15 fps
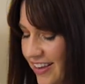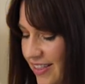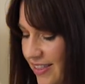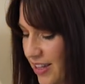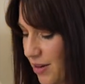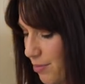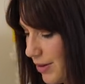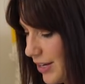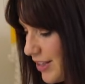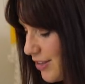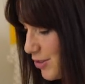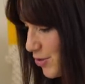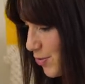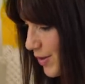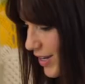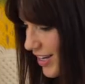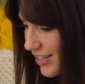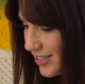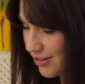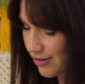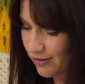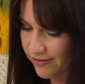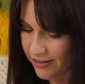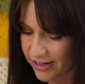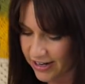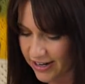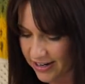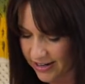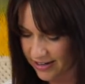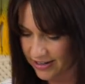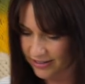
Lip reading: And then bring those wings over.